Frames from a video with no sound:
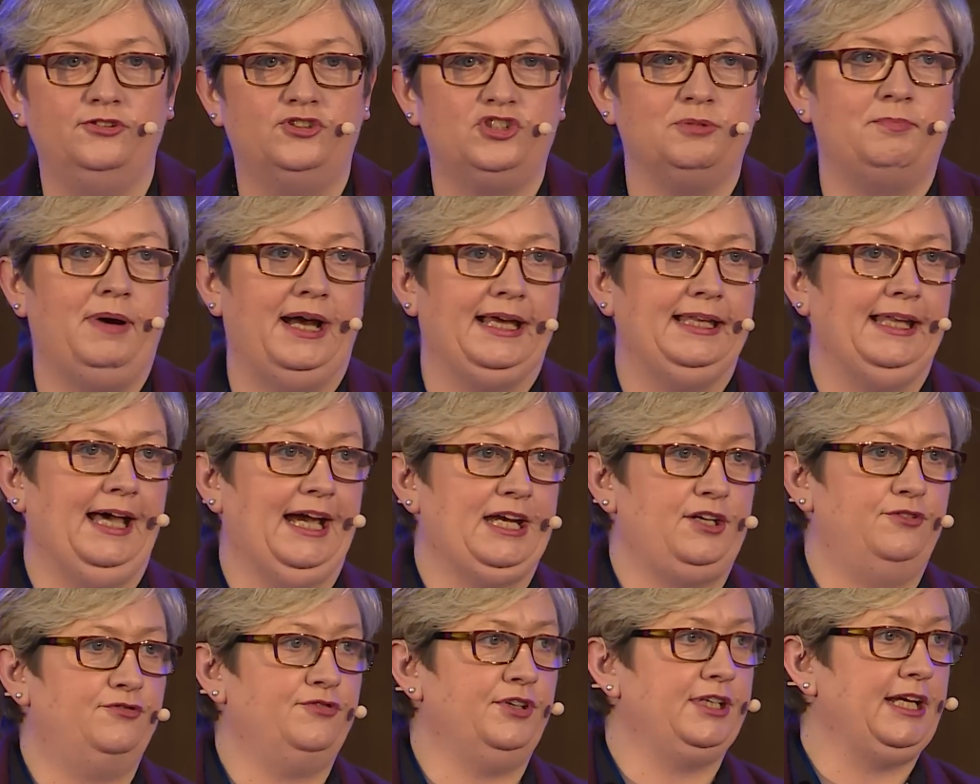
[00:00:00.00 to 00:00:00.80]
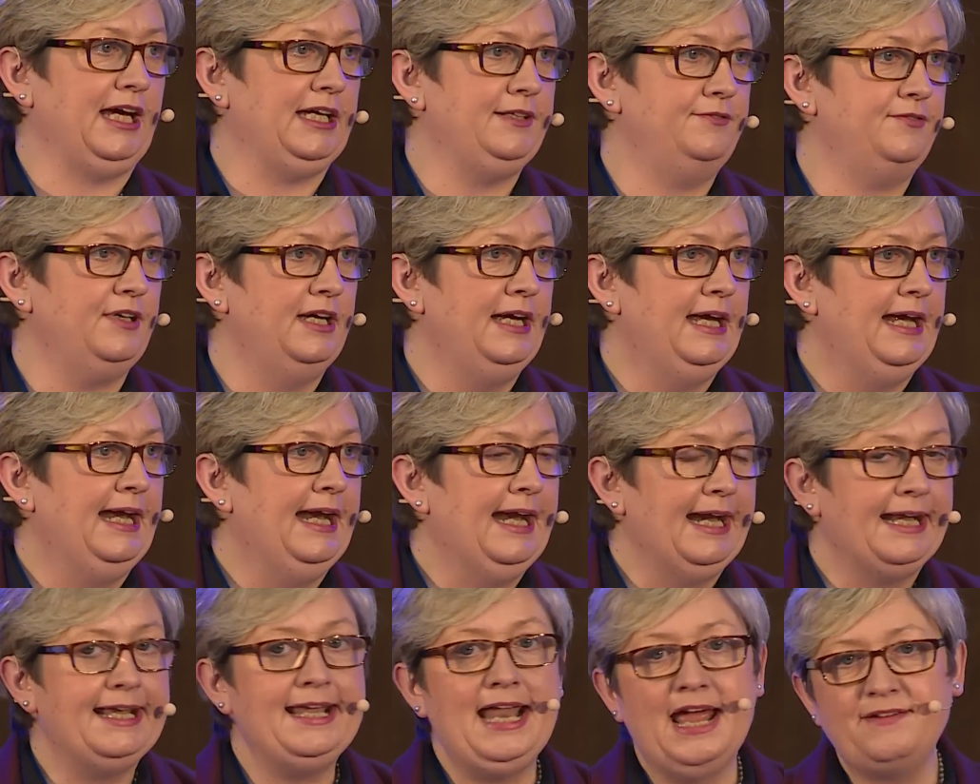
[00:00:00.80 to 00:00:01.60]
into my life, and I've
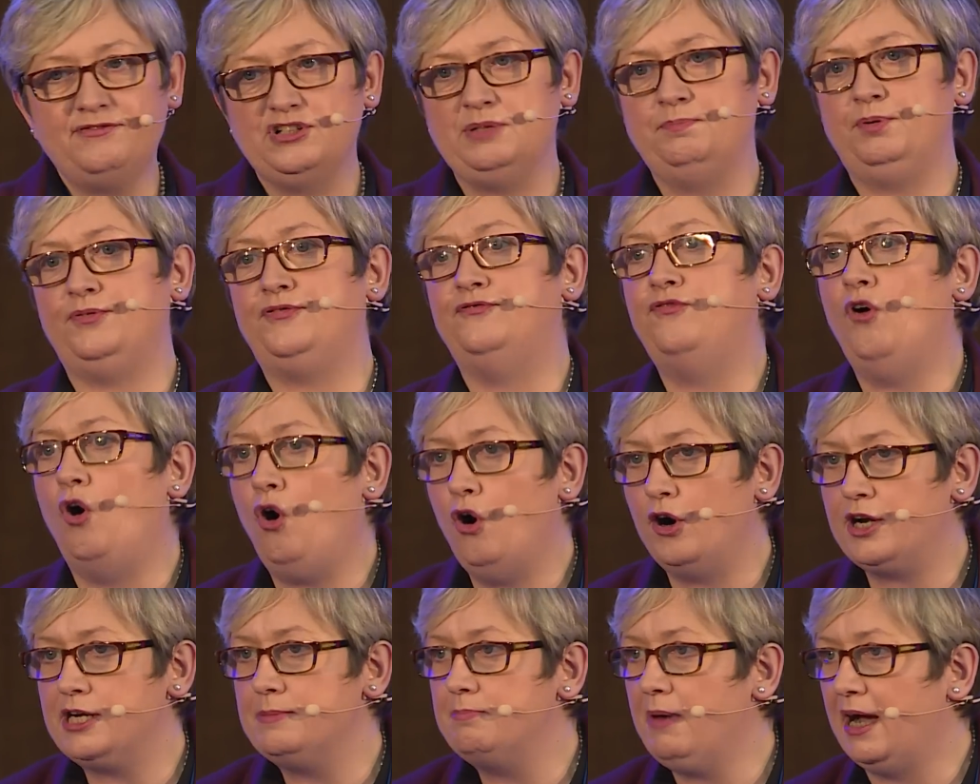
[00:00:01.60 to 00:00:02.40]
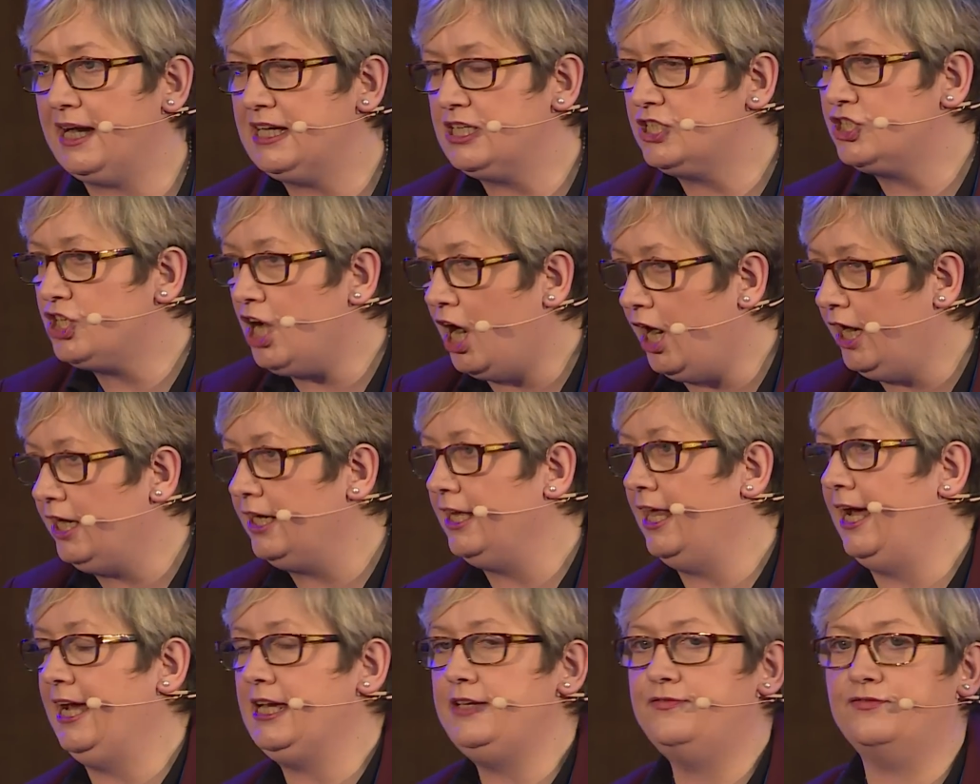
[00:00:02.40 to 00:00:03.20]
never before in my
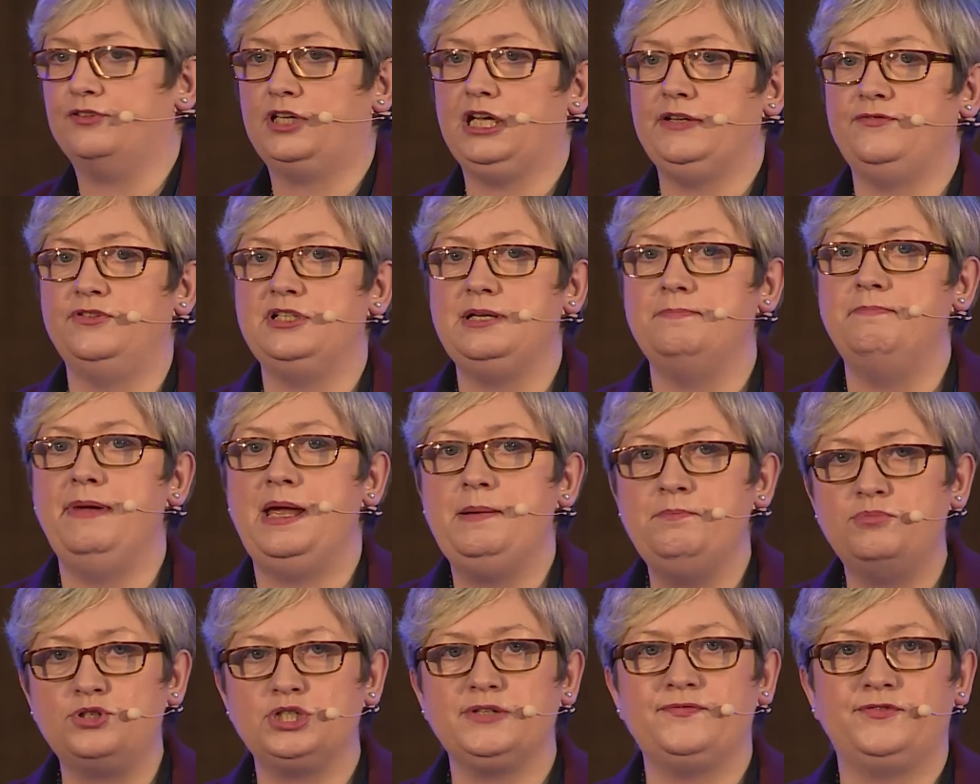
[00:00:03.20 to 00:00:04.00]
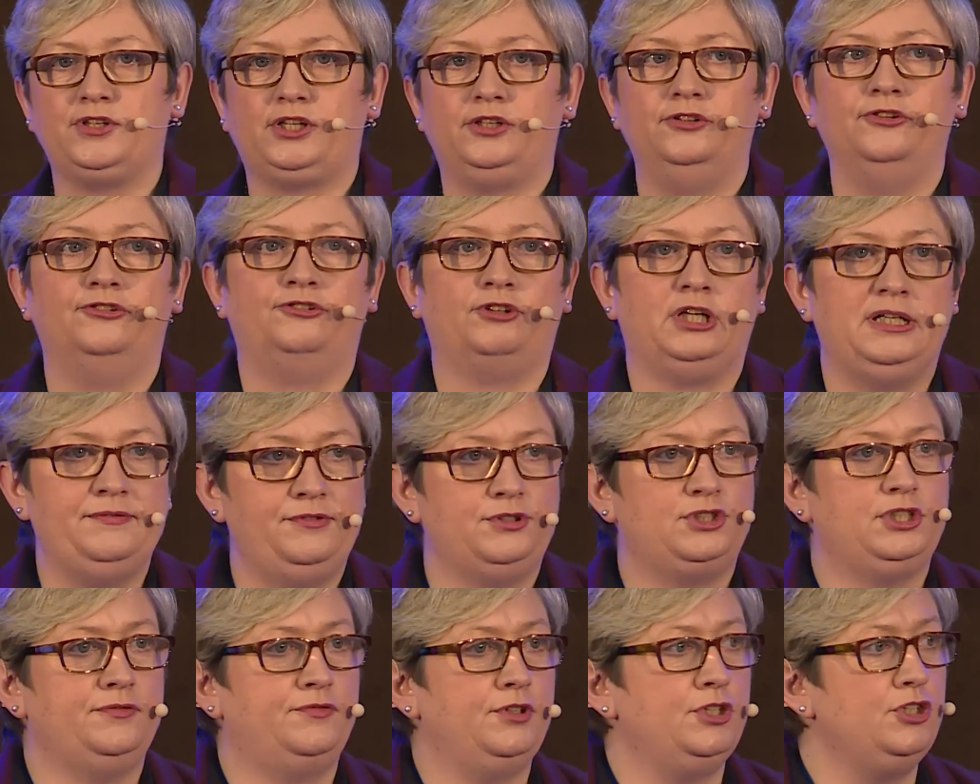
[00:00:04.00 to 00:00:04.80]
entire life given a member of the
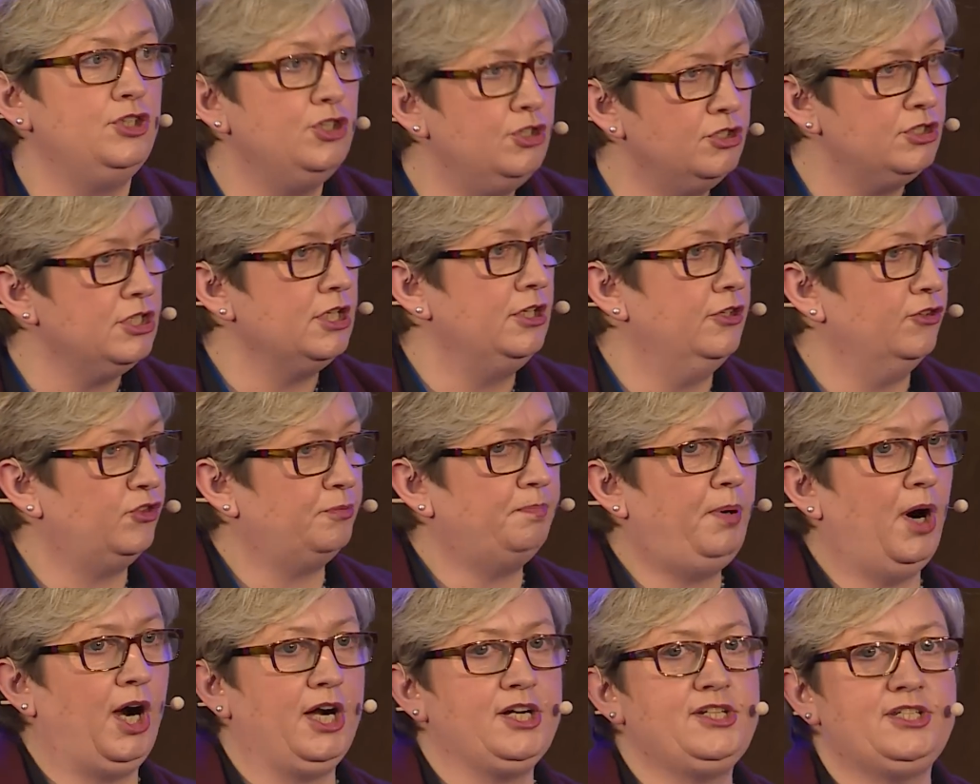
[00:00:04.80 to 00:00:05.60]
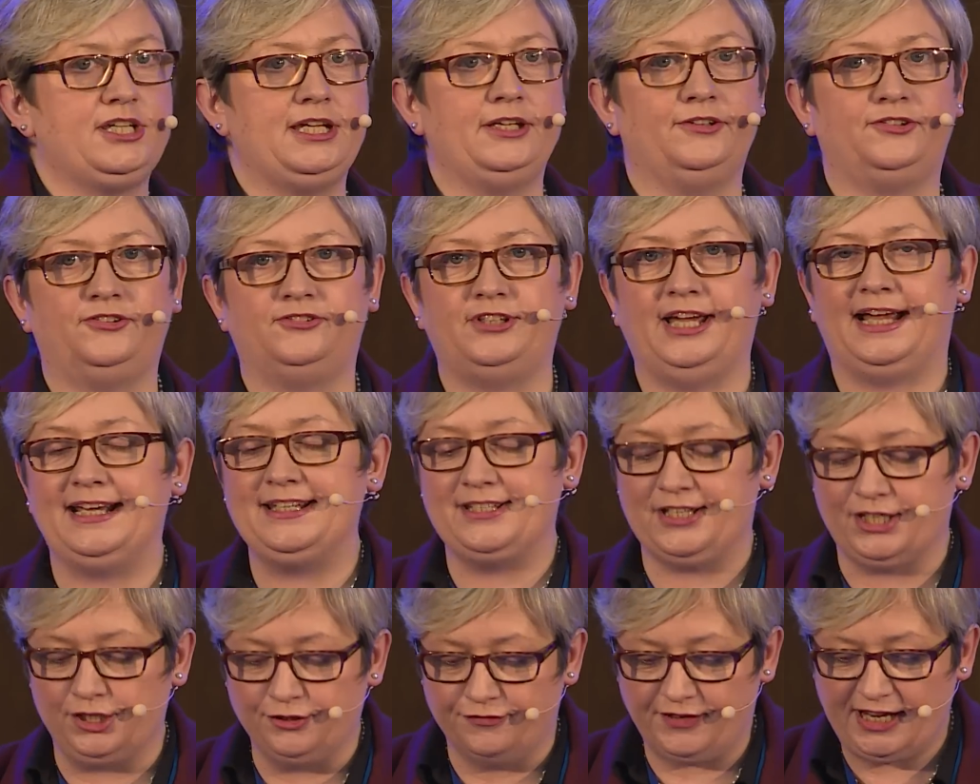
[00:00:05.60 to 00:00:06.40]
Conservative and Unionist Party a
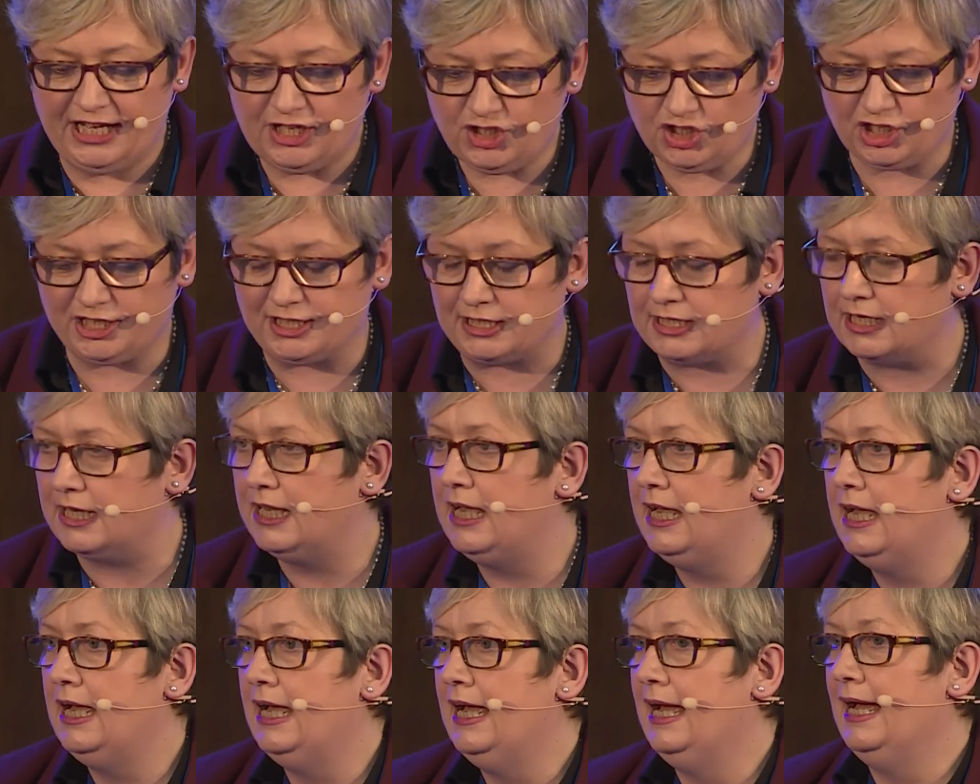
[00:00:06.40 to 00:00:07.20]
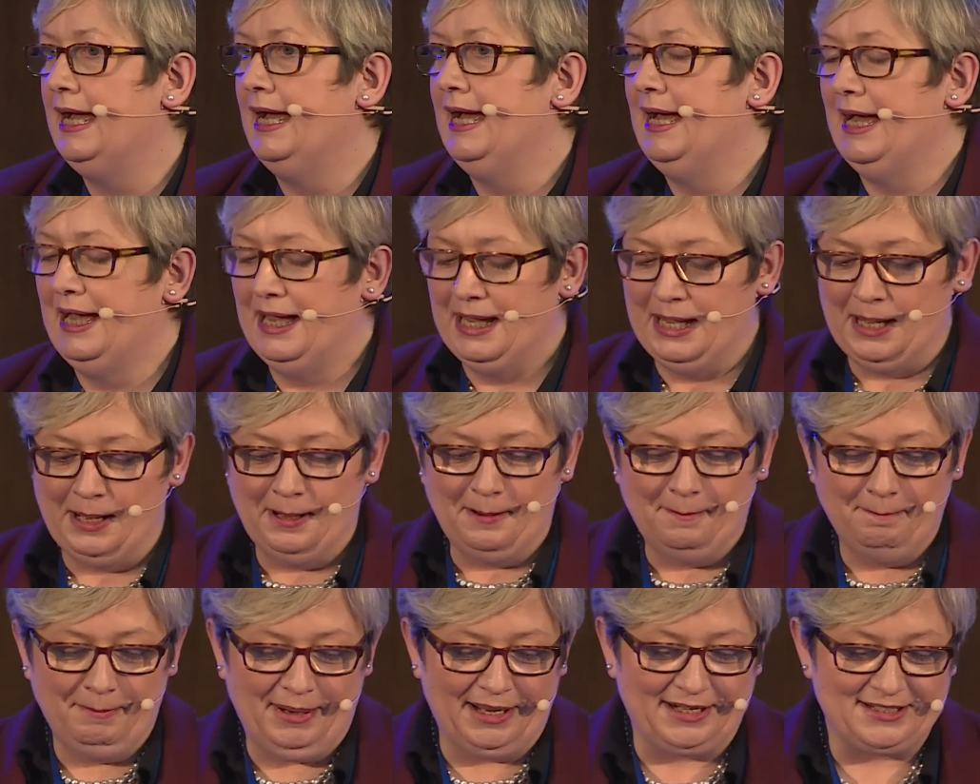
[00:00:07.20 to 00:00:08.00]
standing ovation.
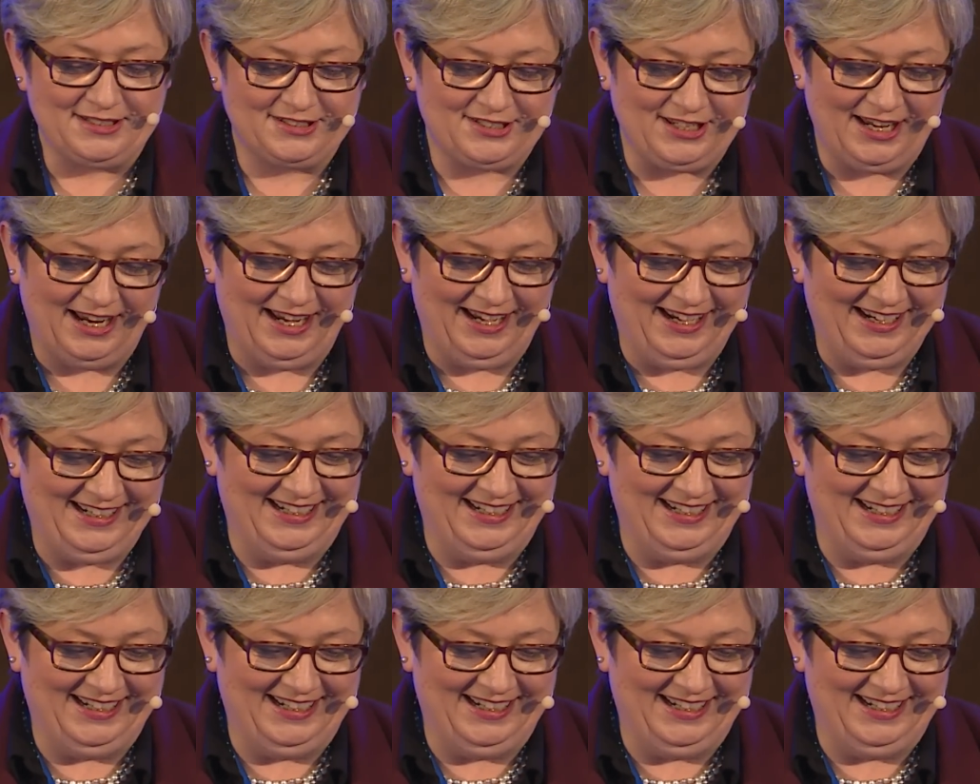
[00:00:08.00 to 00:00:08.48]
But